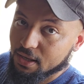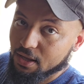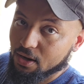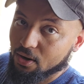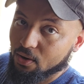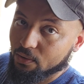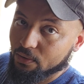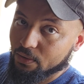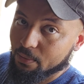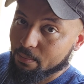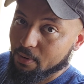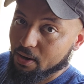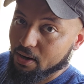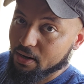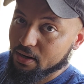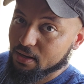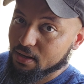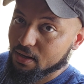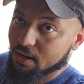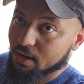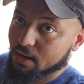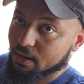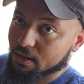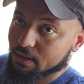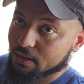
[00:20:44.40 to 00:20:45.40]
get all the money
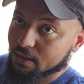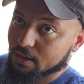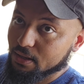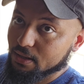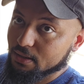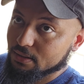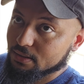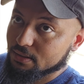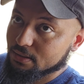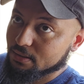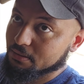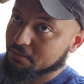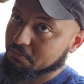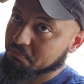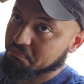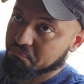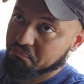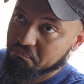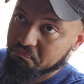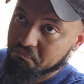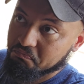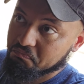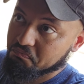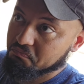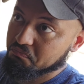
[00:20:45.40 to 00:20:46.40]
on this,
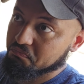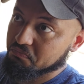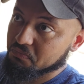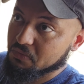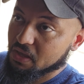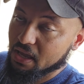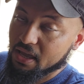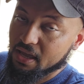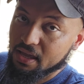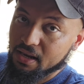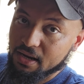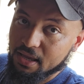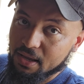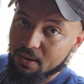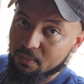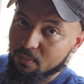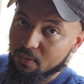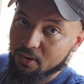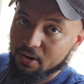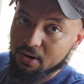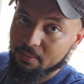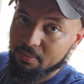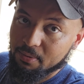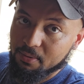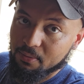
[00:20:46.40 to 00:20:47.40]
then it
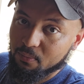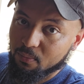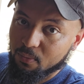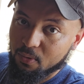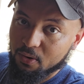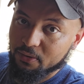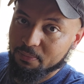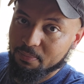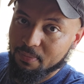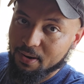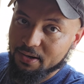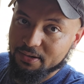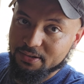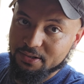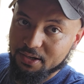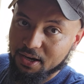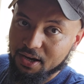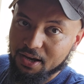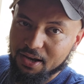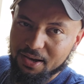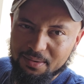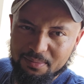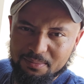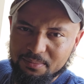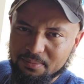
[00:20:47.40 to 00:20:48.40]
wouldn't have been worth my
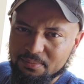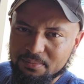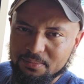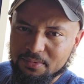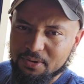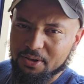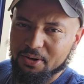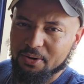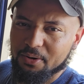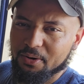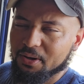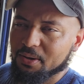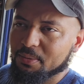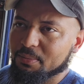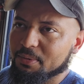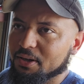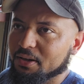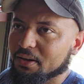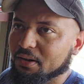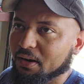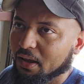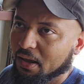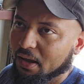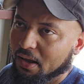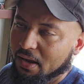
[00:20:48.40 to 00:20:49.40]
time. You know what I
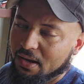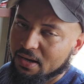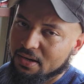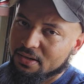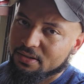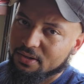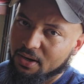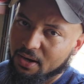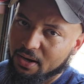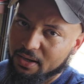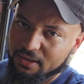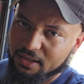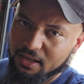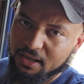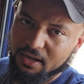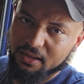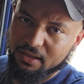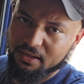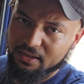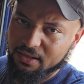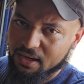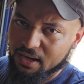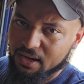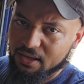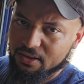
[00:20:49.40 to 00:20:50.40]
mean? So at the end of
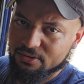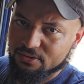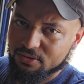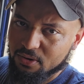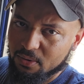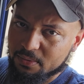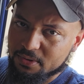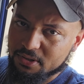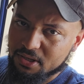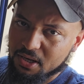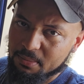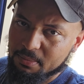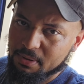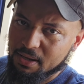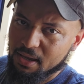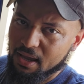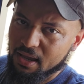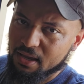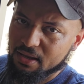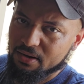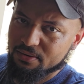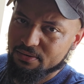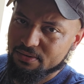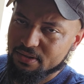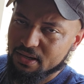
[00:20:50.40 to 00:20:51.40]
the day, there's always going to be
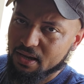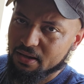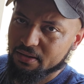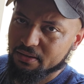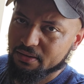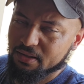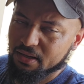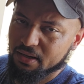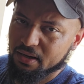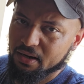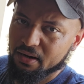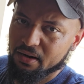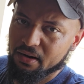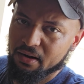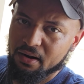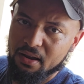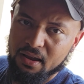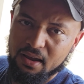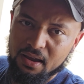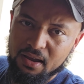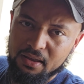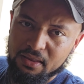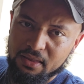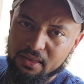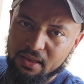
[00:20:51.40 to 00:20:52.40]
haters out there
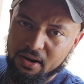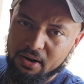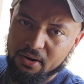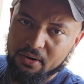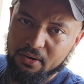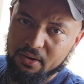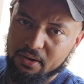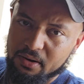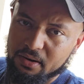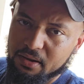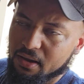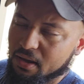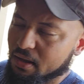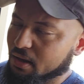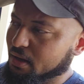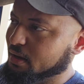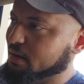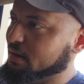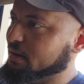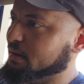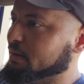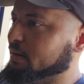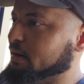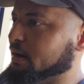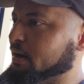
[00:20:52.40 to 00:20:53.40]
that are going to
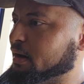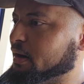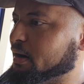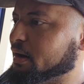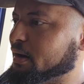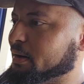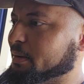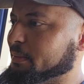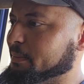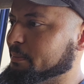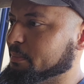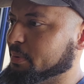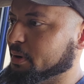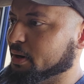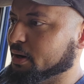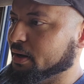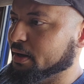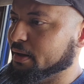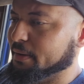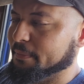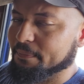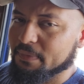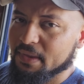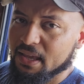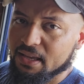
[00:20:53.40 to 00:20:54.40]
hate.
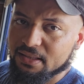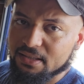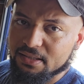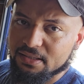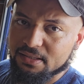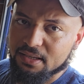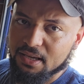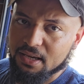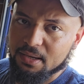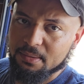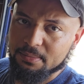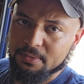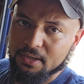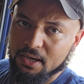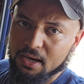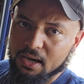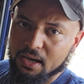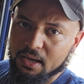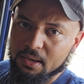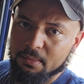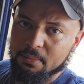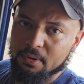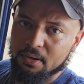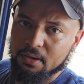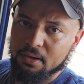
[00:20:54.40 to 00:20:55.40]
But at the same
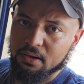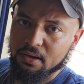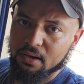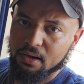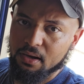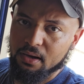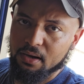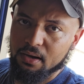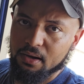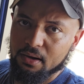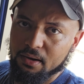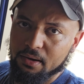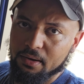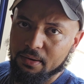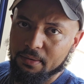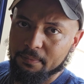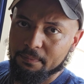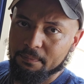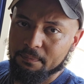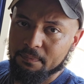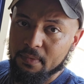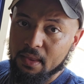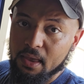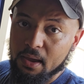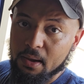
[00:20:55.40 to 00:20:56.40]
time,
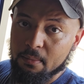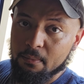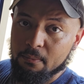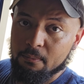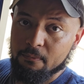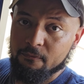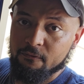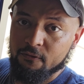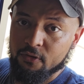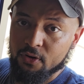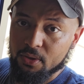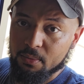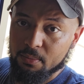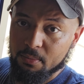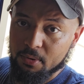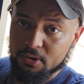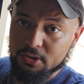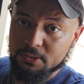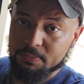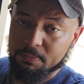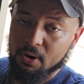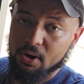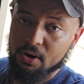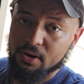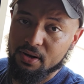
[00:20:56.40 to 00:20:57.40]
for the
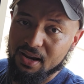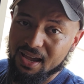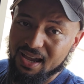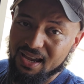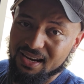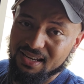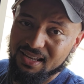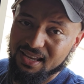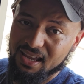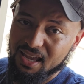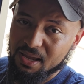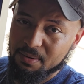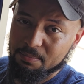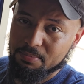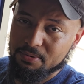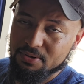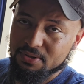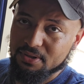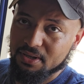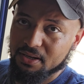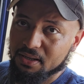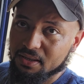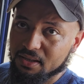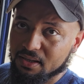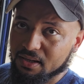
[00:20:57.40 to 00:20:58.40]
most part,
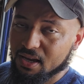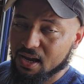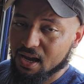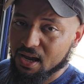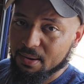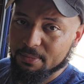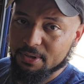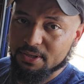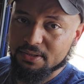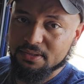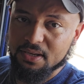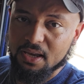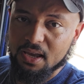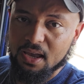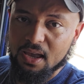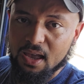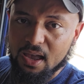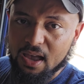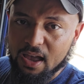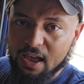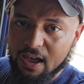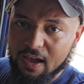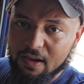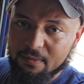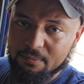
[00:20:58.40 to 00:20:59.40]
98% of the comments
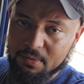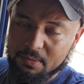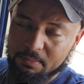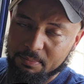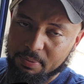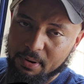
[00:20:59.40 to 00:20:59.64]
have been